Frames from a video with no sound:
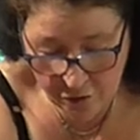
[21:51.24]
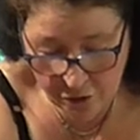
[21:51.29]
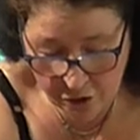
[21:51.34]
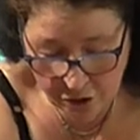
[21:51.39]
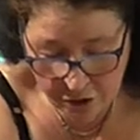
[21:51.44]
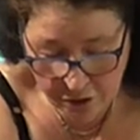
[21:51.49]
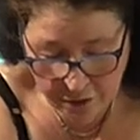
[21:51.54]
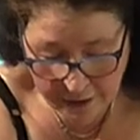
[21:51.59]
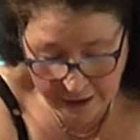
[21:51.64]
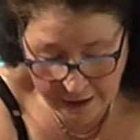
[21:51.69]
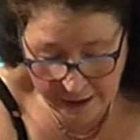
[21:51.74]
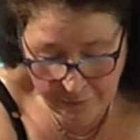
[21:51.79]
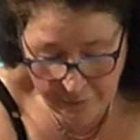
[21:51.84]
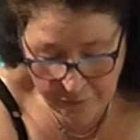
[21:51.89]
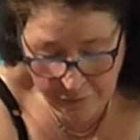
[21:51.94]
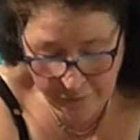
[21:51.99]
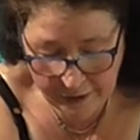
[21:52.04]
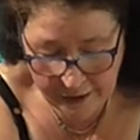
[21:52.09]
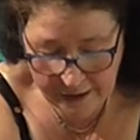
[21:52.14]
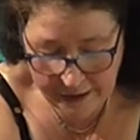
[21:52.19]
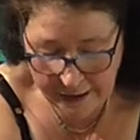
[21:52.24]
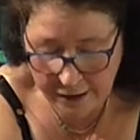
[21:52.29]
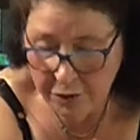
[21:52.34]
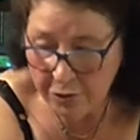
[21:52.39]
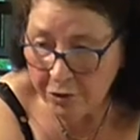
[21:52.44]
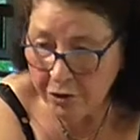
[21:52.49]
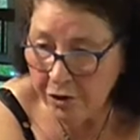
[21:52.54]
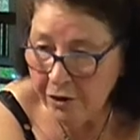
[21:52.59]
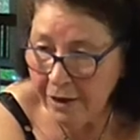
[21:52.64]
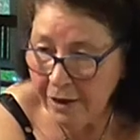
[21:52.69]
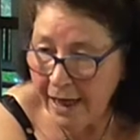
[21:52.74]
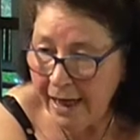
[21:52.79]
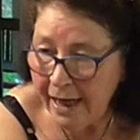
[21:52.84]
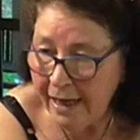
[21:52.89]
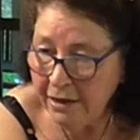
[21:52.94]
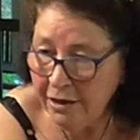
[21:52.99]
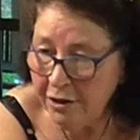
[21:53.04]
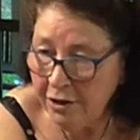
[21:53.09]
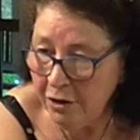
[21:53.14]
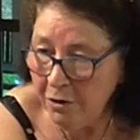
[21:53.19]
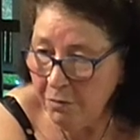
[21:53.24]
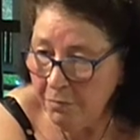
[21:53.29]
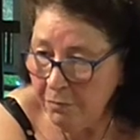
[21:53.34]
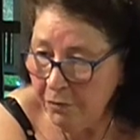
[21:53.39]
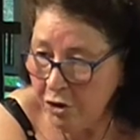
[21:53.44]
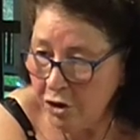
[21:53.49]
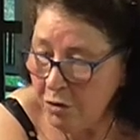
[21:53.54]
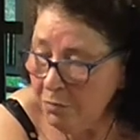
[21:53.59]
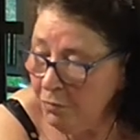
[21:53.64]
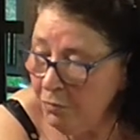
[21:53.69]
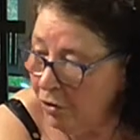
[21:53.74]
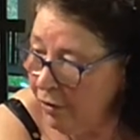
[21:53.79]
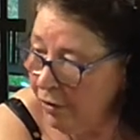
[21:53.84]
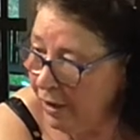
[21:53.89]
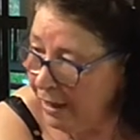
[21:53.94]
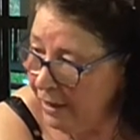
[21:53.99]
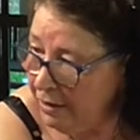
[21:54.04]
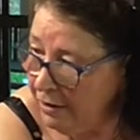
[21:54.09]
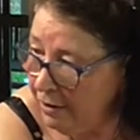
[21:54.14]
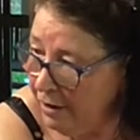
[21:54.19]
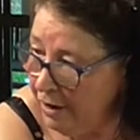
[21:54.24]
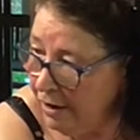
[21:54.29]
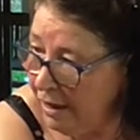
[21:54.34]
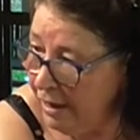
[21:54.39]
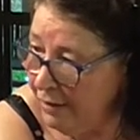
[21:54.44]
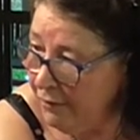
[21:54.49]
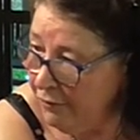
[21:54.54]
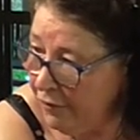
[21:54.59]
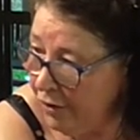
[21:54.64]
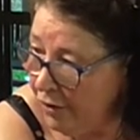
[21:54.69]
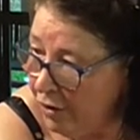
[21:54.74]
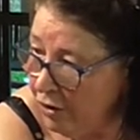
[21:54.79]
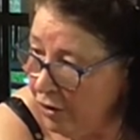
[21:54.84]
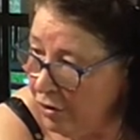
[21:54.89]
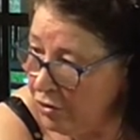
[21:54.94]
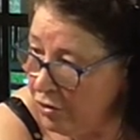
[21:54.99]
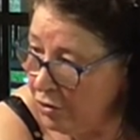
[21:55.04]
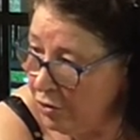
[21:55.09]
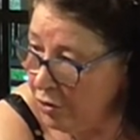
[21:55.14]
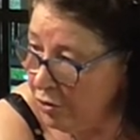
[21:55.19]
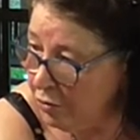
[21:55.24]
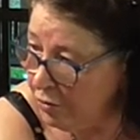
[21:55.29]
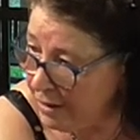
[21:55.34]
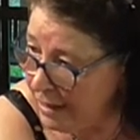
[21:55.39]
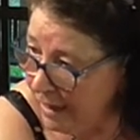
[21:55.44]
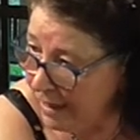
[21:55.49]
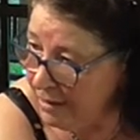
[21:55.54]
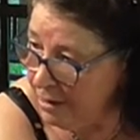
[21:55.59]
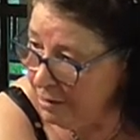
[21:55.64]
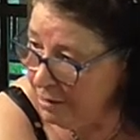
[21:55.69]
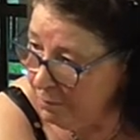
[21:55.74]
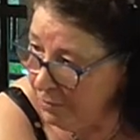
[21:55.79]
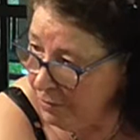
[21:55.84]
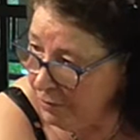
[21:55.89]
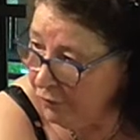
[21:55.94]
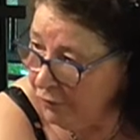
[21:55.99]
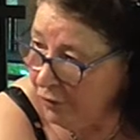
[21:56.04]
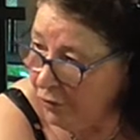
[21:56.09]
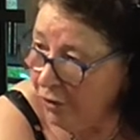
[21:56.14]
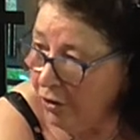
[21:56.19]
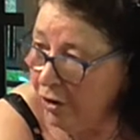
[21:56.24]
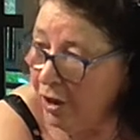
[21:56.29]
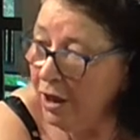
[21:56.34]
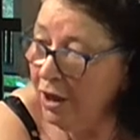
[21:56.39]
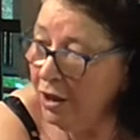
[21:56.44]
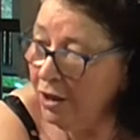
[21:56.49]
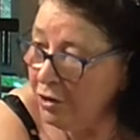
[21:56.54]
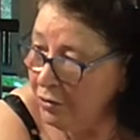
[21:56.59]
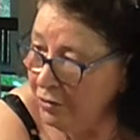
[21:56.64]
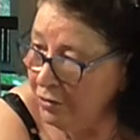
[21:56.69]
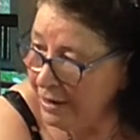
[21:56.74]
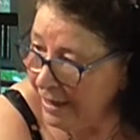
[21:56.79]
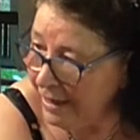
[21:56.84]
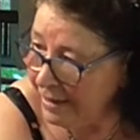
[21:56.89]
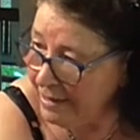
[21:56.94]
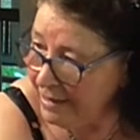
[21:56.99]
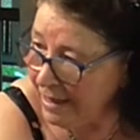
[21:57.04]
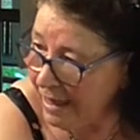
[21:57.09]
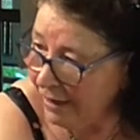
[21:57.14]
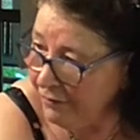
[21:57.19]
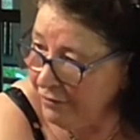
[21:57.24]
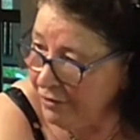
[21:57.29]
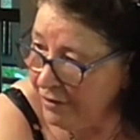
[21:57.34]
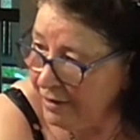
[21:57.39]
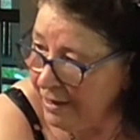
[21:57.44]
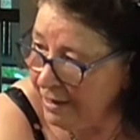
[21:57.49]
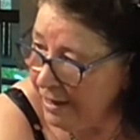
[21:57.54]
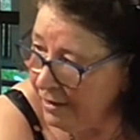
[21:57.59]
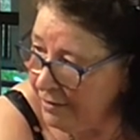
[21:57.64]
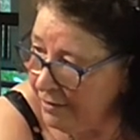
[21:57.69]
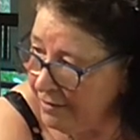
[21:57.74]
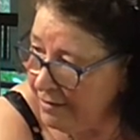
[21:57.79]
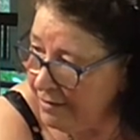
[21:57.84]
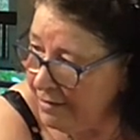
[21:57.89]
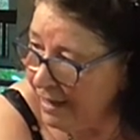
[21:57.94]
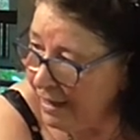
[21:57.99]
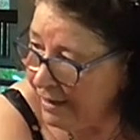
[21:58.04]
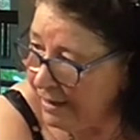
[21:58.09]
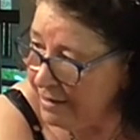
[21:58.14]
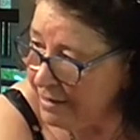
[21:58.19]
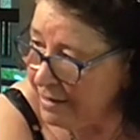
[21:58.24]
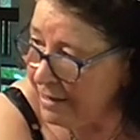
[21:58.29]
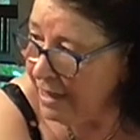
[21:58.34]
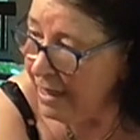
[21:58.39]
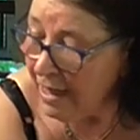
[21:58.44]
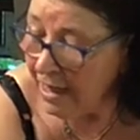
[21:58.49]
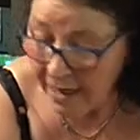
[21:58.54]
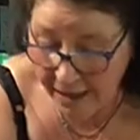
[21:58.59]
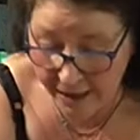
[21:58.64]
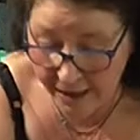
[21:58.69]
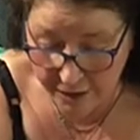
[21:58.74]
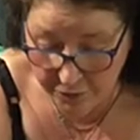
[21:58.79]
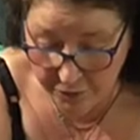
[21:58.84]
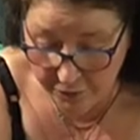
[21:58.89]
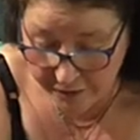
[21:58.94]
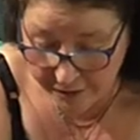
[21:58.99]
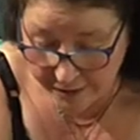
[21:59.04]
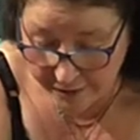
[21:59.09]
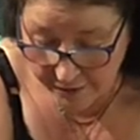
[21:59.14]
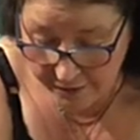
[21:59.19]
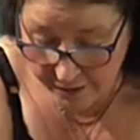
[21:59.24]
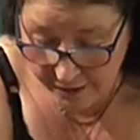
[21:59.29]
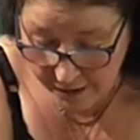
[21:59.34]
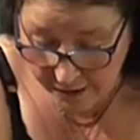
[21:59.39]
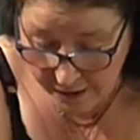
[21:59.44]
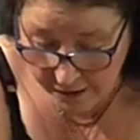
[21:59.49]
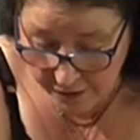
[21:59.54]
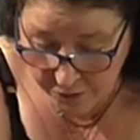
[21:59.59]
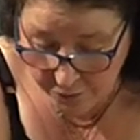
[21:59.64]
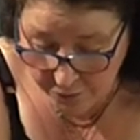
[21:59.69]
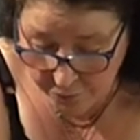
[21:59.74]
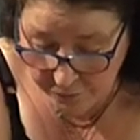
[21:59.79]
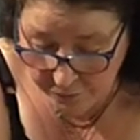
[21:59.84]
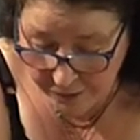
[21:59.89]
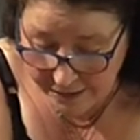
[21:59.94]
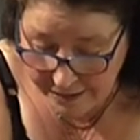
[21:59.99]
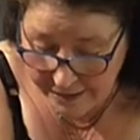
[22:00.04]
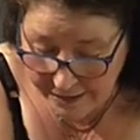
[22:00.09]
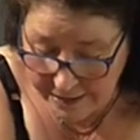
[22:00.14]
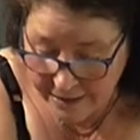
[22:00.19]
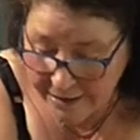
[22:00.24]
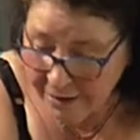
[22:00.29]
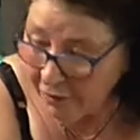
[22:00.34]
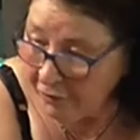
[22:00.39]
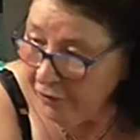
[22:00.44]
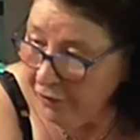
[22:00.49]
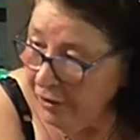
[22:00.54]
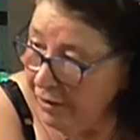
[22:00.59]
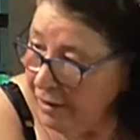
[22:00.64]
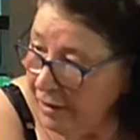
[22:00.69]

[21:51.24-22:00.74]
just can feel that you can enter much more under the lever. So you test before, you test after the exercise. And you will discover